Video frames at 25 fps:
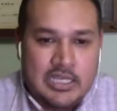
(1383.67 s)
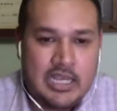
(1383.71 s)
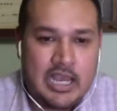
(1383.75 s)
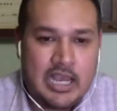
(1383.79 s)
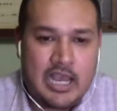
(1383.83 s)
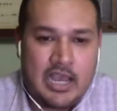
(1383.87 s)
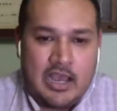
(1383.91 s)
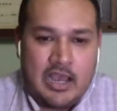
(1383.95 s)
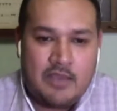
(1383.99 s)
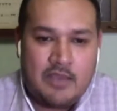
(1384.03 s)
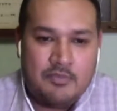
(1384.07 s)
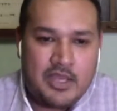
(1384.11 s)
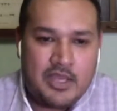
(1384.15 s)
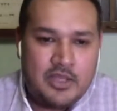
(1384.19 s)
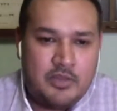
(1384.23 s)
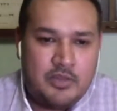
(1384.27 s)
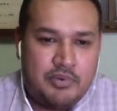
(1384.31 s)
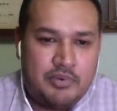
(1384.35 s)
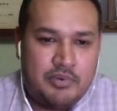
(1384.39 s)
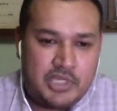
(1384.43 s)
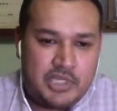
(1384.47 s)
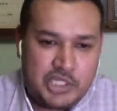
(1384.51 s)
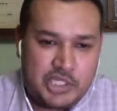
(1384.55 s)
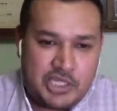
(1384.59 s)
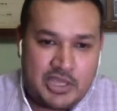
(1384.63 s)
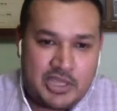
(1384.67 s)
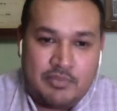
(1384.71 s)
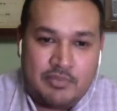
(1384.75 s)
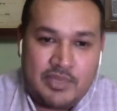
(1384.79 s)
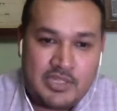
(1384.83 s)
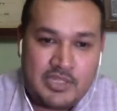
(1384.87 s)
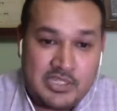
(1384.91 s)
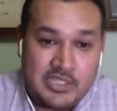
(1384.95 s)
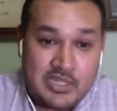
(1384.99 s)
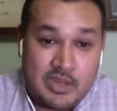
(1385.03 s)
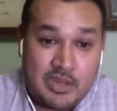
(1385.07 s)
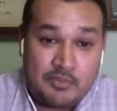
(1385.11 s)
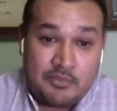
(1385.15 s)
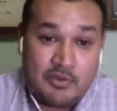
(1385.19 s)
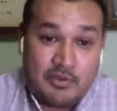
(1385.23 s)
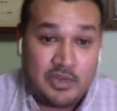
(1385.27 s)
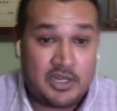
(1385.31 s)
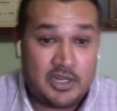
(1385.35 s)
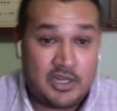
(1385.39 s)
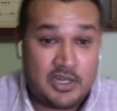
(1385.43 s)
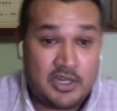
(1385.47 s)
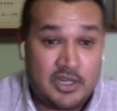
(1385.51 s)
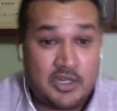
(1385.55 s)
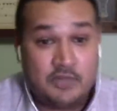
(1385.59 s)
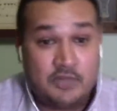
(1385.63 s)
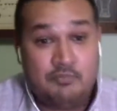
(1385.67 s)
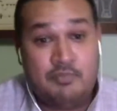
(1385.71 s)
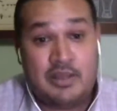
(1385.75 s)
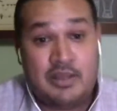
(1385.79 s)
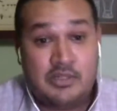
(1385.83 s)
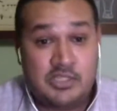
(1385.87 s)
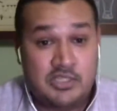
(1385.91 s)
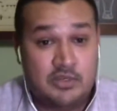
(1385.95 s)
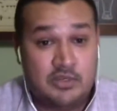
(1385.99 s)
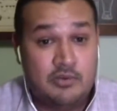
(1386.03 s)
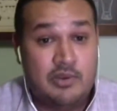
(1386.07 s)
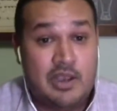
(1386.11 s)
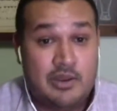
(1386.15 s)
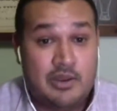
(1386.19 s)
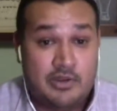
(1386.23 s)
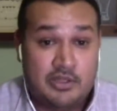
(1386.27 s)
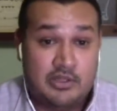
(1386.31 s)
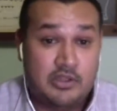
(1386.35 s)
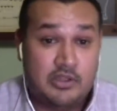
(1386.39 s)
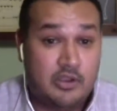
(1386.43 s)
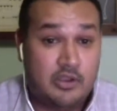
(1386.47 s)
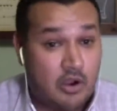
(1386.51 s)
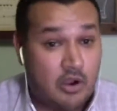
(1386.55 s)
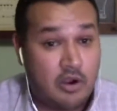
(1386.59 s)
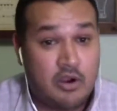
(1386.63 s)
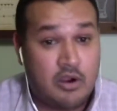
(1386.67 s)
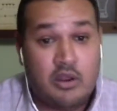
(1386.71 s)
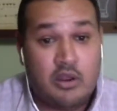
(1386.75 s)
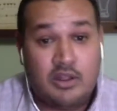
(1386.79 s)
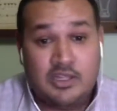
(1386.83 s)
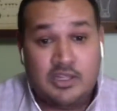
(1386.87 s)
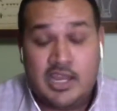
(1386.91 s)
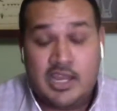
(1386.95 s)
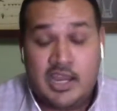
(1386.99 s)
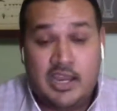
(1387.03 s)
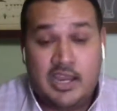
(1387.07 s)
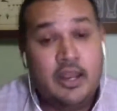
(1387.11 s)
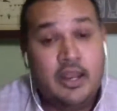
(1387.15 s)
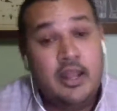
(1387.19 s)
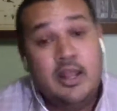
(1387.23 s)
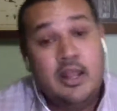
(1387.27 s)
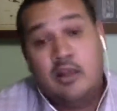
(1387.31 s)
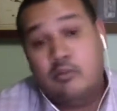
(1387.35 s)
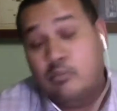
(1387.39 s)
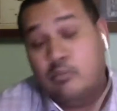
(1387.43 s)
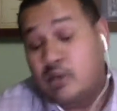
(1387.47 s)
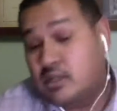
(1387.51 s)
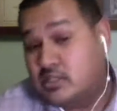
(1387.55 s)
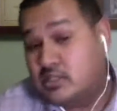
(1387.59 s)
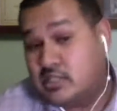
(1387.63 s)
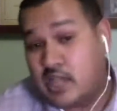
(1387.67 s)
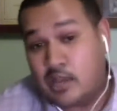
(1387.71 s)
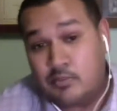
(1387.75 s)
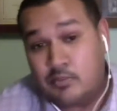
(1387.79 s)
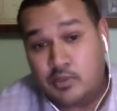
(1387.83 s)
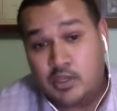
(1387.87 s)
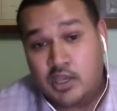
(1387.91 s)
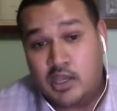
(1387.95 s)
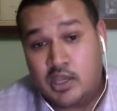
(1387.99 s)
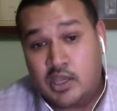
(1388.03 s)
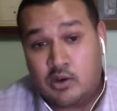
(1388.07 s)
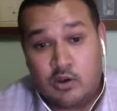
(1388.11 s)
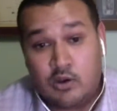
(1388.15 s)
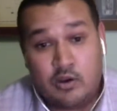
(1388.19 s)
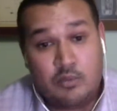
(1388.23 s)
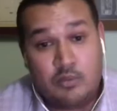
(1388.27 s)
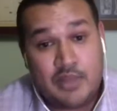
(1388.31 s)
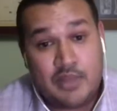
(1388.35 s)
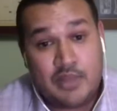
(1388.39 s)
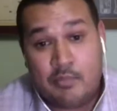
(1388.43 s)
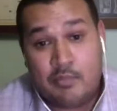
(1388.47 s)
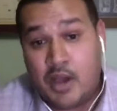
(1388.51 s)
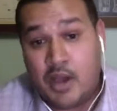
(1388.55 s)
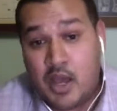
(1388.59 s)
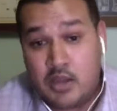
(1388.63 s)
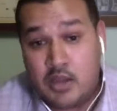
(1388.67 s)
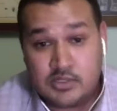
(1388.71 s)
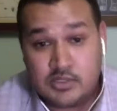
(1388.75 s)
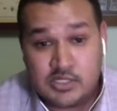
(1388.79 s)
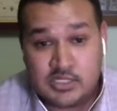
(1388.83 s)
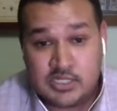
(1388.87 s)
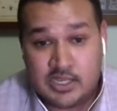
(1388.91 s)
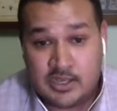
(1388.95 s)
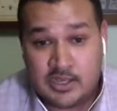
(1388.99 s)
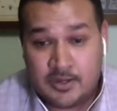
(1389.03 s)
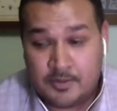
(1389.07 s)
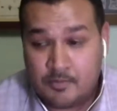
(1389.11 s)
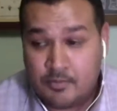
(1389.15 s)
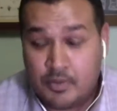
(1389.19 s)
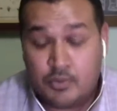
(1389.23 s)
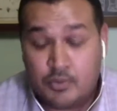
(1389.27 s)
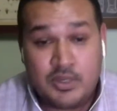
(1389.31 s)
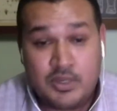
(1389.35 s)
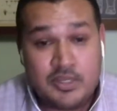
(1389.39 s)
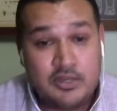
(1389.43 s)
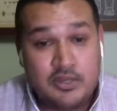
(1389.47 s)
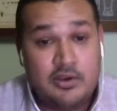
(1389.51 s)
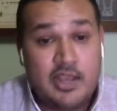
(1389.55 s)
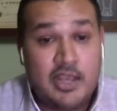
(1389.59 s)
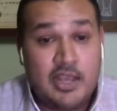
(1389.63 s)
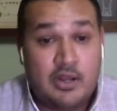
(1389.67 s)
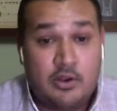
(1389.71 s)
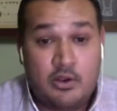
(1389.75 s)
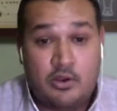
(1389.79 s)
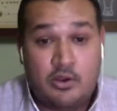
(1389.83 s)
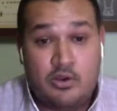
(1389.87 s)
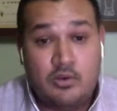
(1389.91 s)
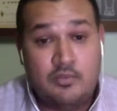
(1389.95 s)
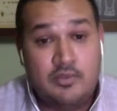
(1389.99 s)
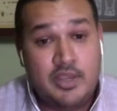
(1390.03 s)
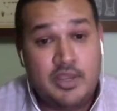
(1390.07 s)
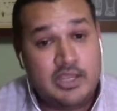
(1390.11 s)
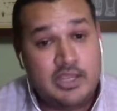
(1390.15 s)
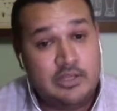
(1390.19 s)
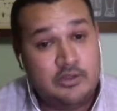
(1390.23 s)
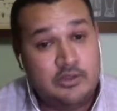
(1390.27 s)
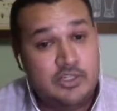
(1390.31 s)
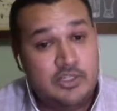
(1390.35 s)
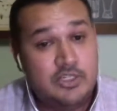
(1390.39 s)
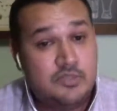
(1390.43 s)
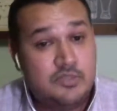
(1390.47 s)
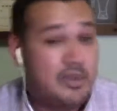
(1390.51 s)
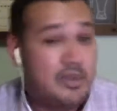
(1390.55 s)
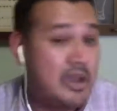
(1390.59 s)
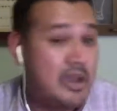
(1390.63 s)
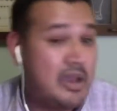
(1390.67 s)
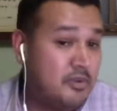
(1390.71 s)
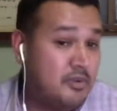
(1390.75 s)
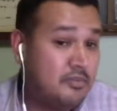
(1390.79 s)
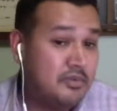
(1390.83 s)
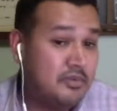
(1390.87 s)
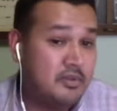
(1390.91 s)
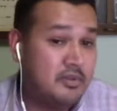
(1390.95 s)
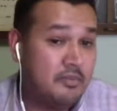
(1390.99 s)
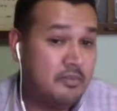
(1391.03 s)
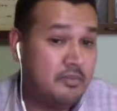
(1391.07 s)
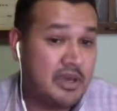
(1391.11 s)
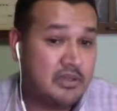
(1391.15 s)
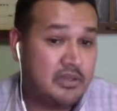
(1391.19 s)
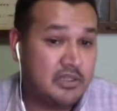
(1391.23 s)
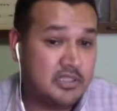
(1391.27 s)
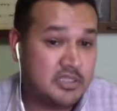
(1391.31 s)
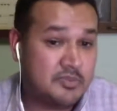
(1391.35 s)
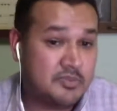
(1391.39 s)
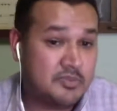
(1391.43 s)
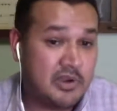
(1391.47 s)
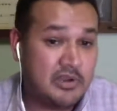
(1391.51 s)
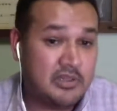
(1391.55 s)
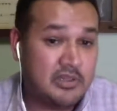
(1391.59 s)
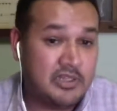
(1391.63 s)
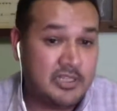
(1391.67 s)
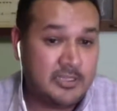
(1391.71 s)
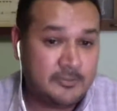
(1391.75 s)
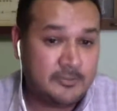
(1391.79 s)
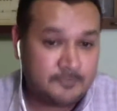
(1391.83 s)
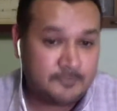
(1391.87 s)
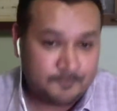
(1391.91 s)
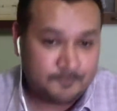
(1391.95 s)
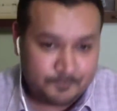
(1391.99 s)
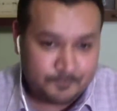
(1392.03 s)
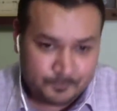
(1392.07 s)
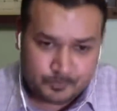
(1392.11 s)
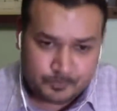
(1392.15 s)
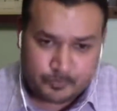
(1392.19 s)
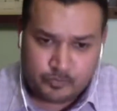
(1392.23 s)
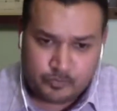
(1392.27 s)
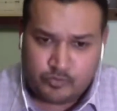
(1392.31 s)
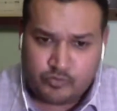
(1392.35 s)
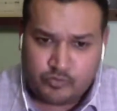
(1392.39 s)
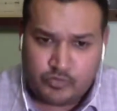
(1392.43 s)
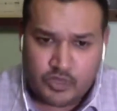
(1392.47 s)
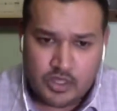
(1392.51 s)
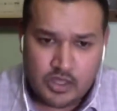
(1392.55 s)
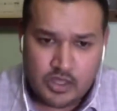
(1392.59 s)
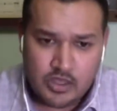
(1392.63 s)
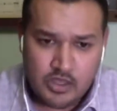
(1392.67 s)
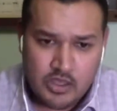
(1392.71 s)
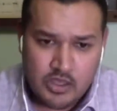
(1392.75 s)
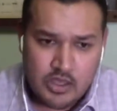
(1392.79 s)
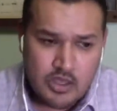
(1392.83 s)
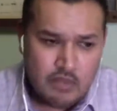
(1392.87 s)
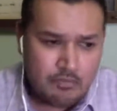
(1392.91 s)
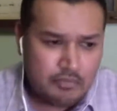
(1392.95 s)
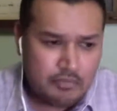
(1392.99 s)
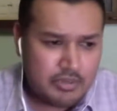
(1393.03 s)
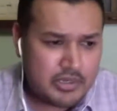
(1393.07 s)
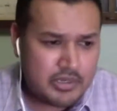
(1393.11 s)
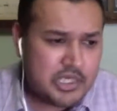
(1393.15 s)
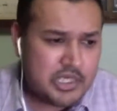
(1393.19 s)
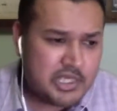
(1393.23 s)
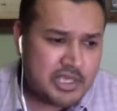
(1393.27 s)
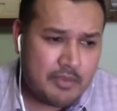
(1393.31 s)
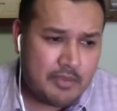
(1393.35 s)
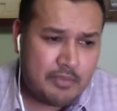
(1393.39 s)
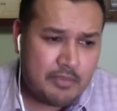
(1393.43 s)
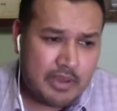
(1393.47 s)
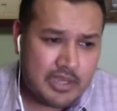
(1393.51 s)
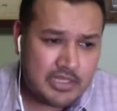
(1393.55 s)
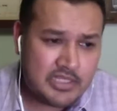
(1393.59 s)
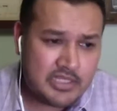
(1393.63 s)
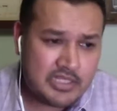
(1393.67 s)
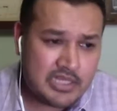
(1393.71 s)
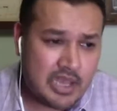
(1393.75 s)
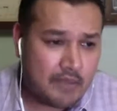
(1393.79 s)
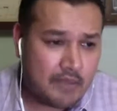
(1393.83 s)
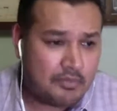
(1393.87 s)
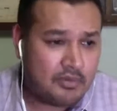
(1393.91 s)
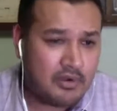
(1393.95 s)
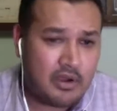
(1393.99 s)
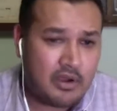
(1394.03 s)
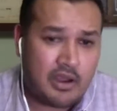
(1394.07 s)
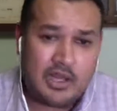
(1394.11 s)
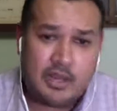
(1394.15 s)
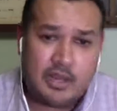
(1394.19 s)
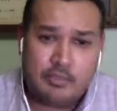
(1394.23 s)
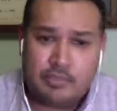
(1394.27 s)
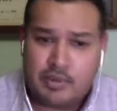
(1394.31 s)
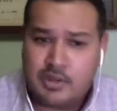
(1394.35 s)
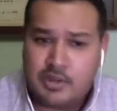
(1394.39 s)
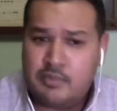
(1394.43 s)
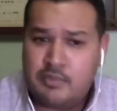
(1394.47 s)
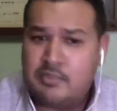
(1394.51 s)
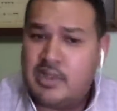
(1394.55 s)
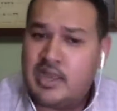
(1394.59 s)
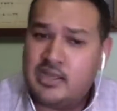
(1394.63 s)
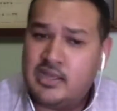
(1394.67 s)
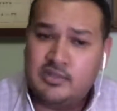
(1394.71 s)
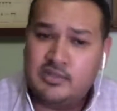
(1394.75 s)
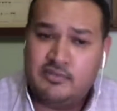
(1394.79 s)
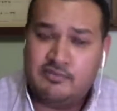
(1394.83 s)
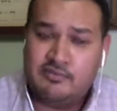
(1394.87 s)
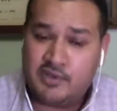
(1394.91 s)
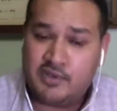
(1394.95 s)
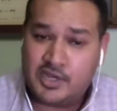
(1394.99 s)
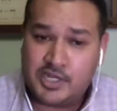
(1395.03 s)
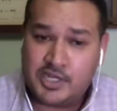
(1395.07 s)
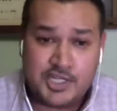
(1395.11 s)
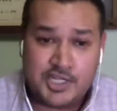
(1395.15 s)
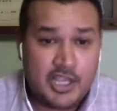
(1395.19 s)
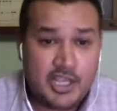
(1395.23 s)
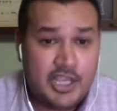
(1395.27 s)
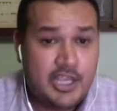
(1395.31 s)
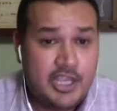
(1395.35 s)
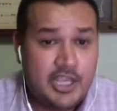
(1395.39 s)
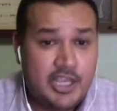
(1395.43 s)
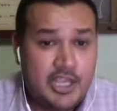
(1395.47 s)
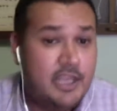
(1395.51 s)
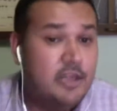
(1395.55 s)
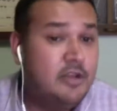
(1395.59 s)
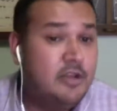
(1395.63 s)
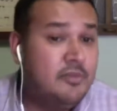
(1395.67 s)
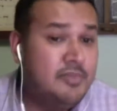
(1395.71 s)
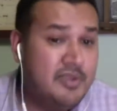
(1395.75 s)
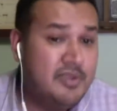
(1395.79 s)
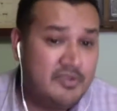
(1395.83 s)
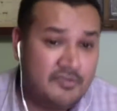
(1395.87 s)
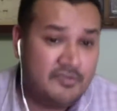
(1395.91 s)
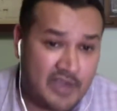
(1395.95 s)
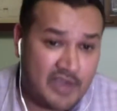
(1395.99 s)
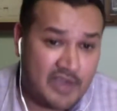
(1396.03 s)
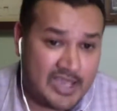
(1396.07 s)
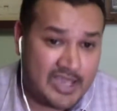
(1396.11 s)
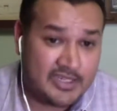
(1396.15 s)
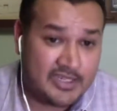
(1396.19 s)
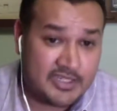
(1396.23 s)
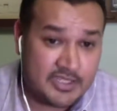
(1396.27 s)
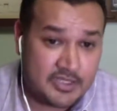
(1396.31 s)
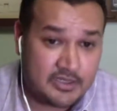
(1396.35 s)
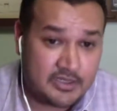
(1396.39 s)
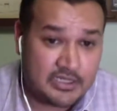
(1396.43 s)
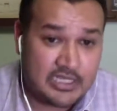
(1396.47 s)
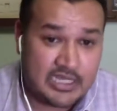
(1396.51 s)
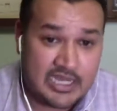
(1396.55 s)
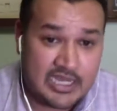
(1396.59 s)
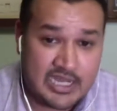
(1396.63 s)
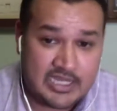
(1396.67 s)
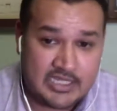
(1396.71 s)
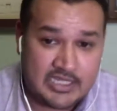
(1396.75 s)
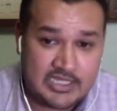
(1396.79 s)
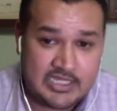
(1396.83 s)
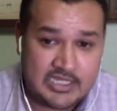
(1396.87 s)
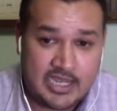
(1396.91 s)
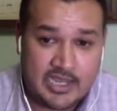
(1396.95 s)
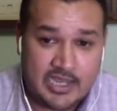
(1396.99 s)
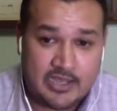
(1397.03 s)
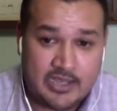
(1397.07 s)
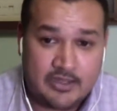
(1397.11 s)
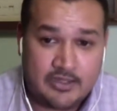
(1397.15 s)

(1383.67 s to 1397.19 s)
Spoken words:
And you put a champagne stopper on it, bouncing around in the car all day. By the time you get home, that bottle's done. But when you're at home and you just pop open a bottle of sparkling, put a champagne stopper on it, put it back in the fridge. It'll be fine until the next day.